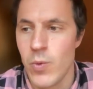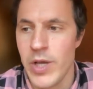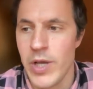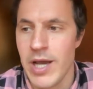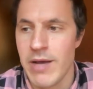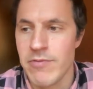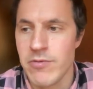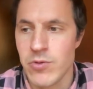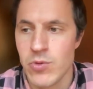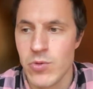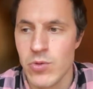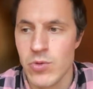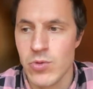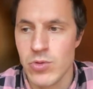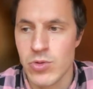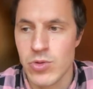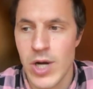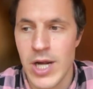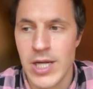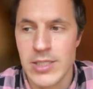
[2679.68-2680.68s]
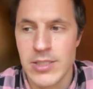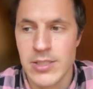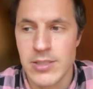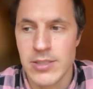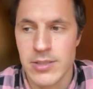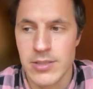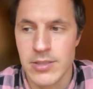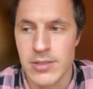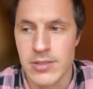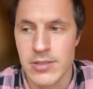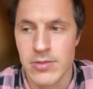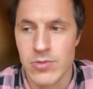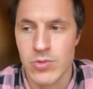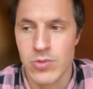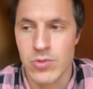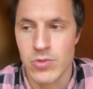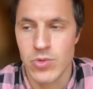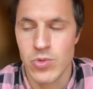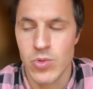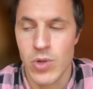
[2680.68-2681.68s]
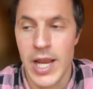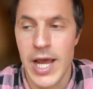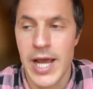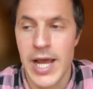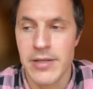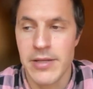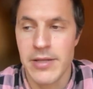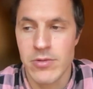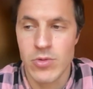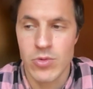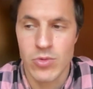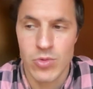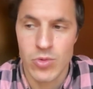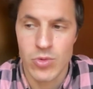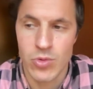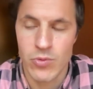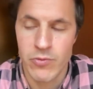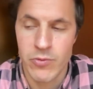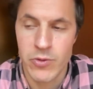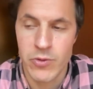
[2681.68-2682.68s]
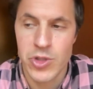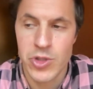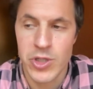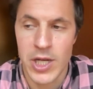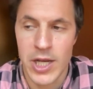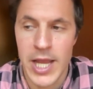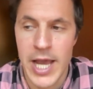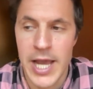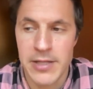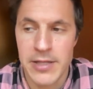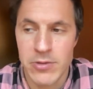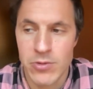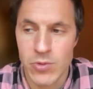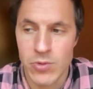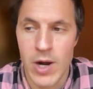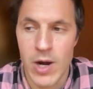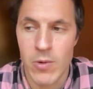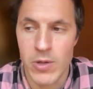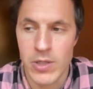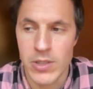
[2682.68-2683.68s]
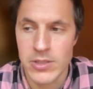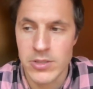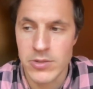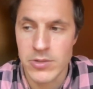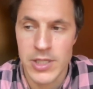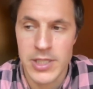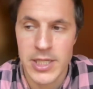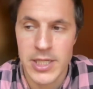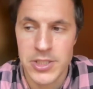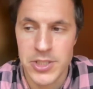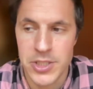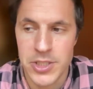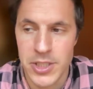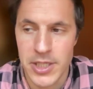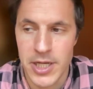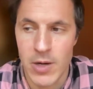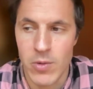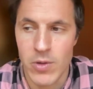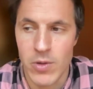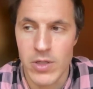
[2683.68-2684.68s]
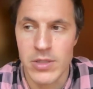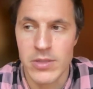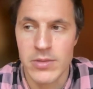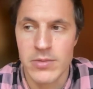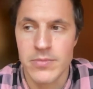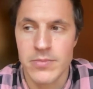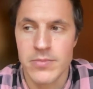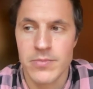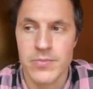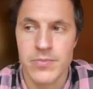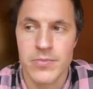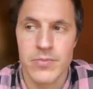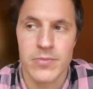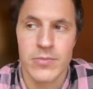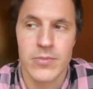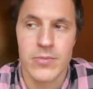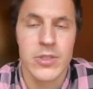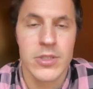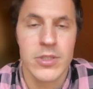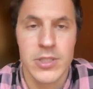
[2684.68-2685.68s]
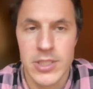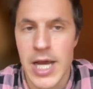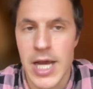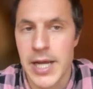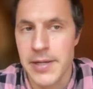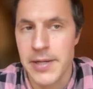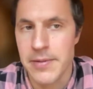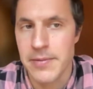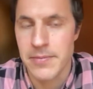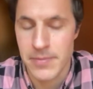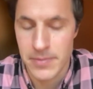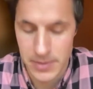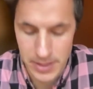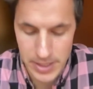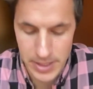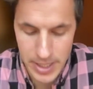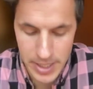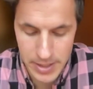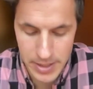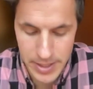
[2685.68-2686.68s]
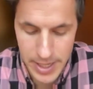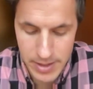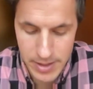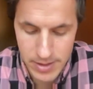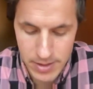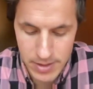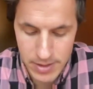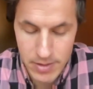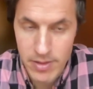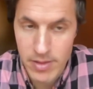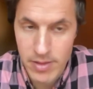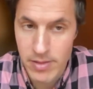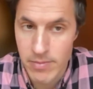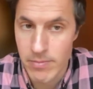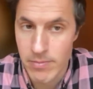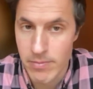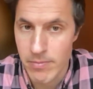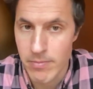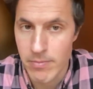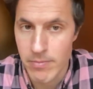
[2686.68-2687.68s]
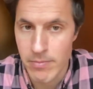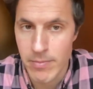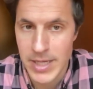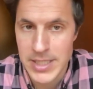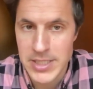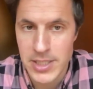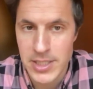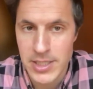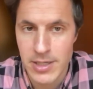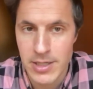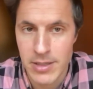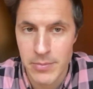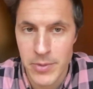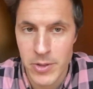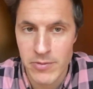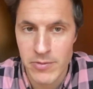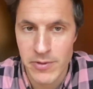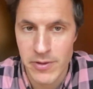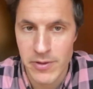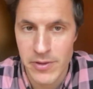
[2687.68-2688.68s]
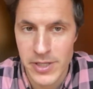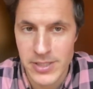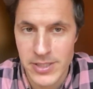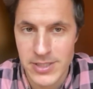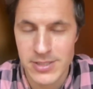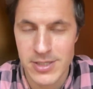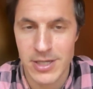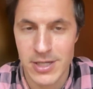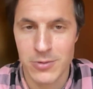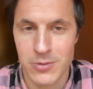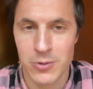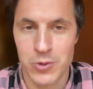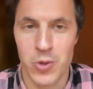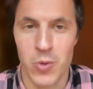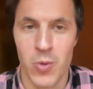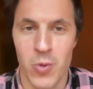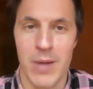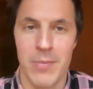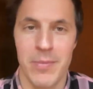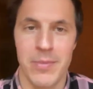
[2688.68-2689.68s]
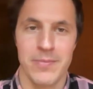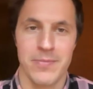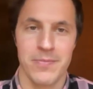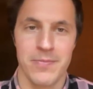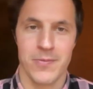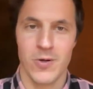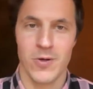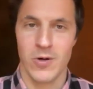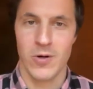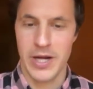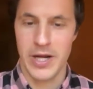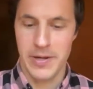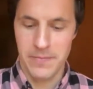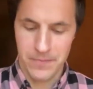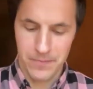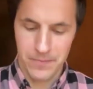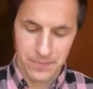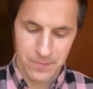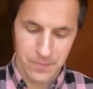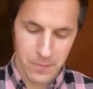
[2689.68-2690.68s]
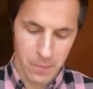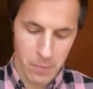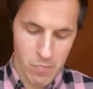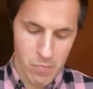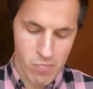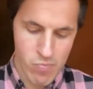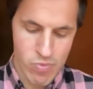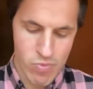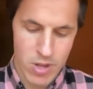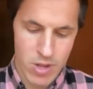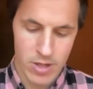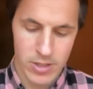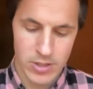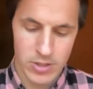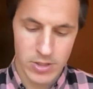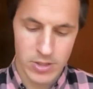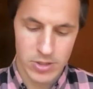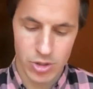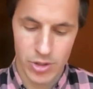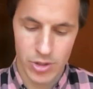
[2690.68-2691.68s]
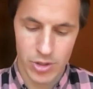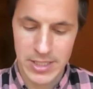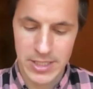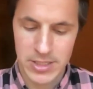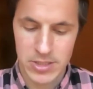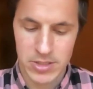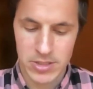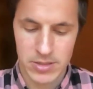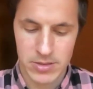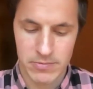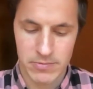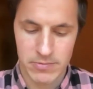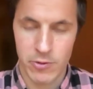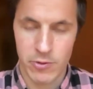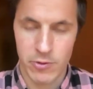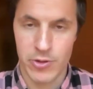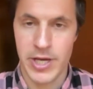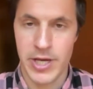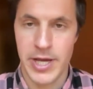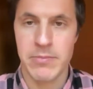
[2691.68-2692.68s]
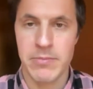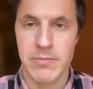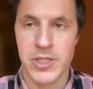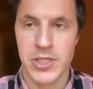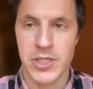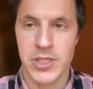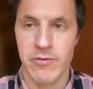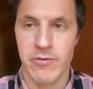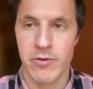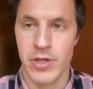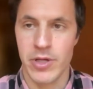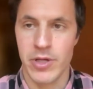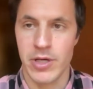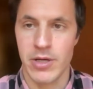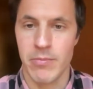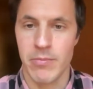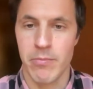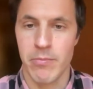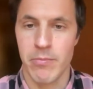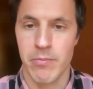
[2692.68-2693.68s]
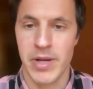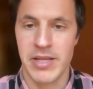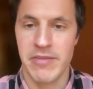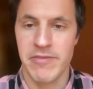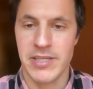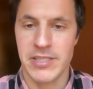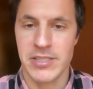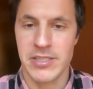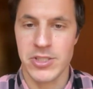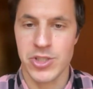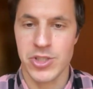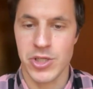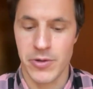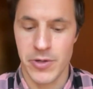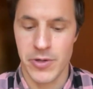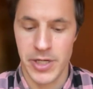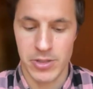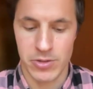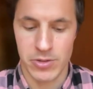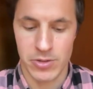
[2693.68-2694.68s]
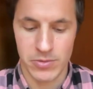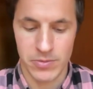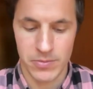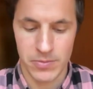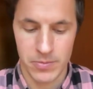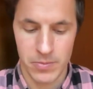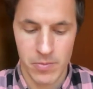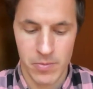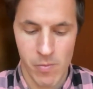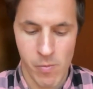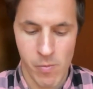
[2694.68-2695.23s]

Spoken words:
we have to trust and to align, to function aligned to our strategy and our design. And then magical and beautiful things start to show up. Okay. So that's for the MG, for the manifesting generator.